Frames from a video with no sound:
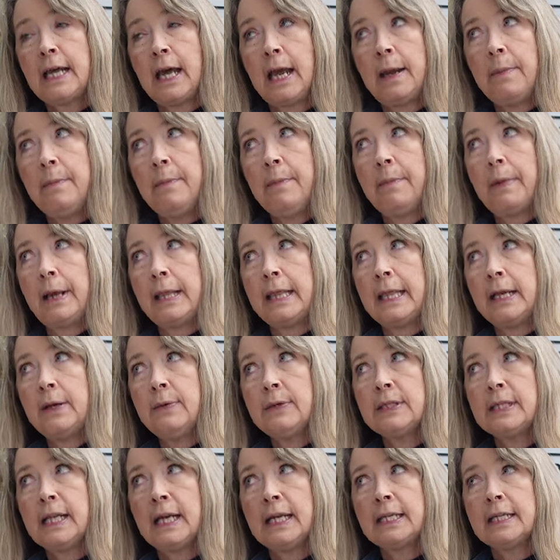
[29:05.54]
time, I think it
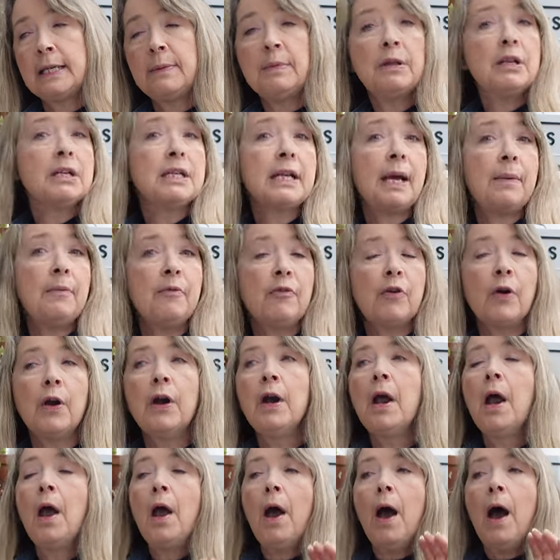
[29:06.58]
was last time or the time before,
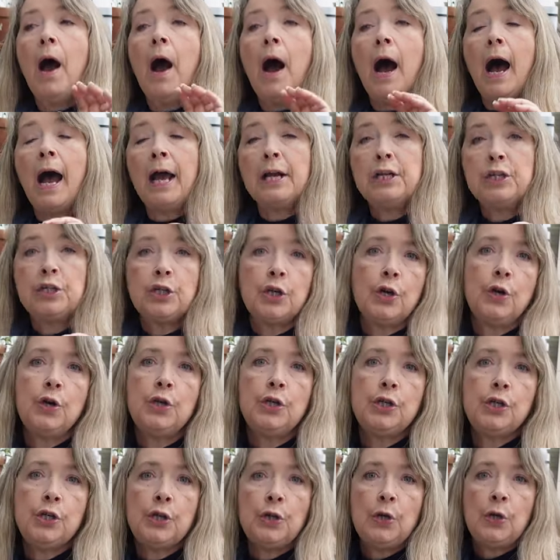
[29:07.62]
I
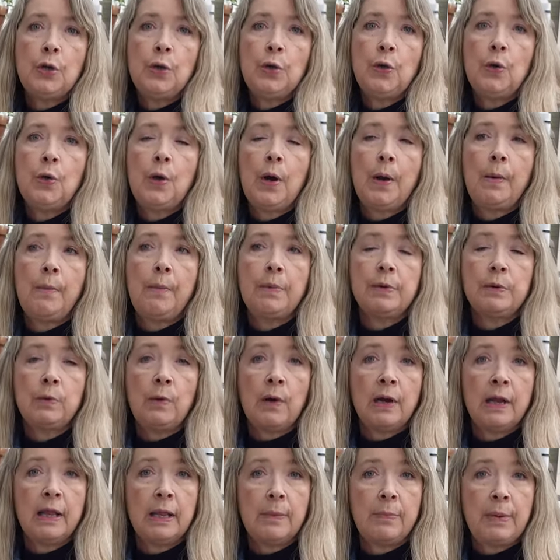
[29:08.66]
showed you
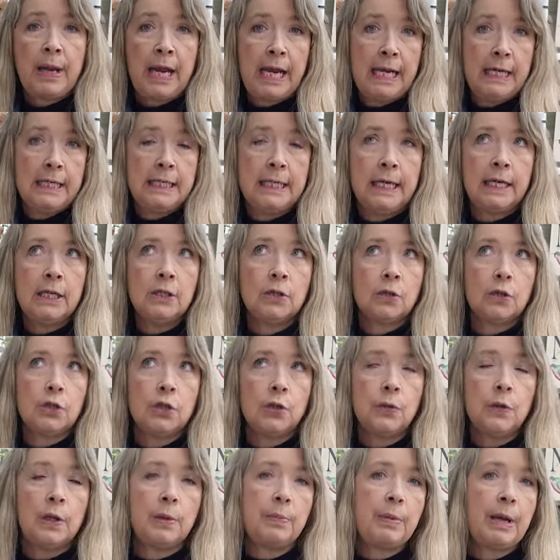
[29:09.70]
one of the paintings or
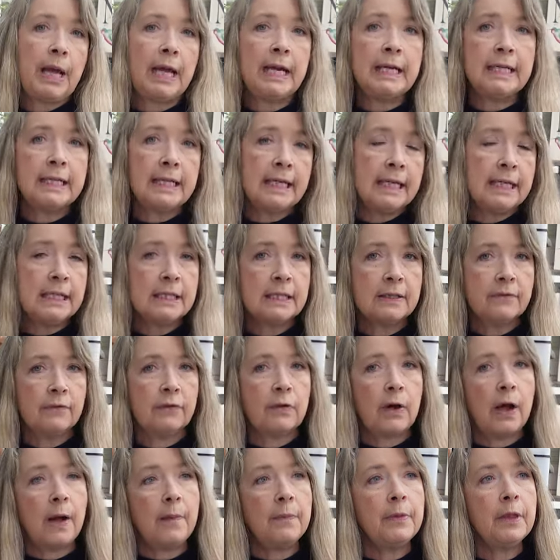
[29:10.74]
two of the paintings
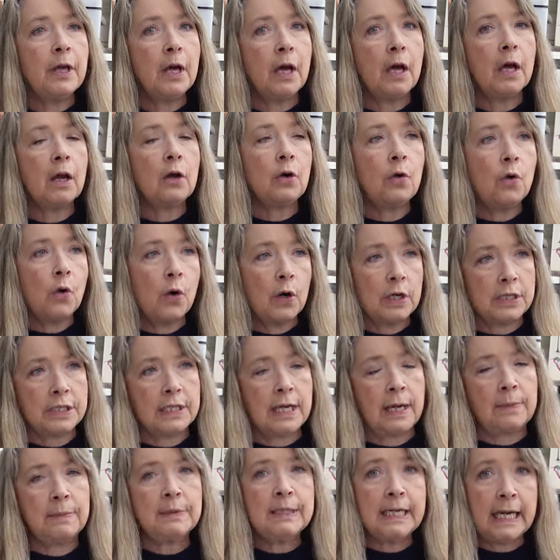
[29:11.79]
from the course
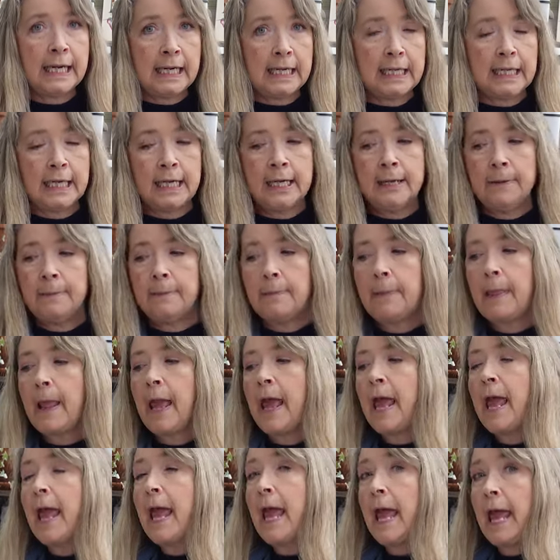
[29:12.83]
I'm taking
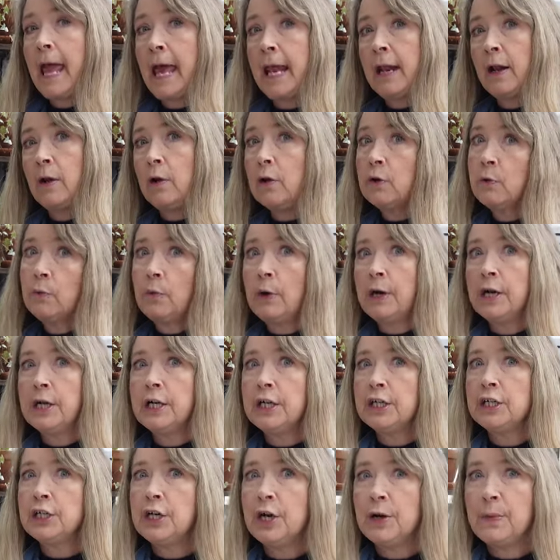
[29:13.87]
and I wanted
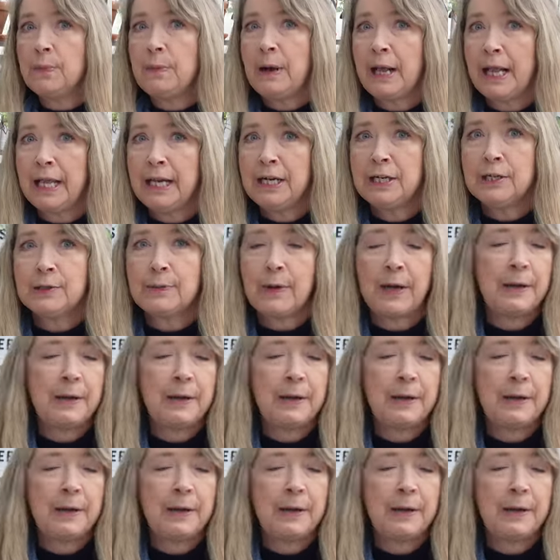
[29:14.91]
to share my latest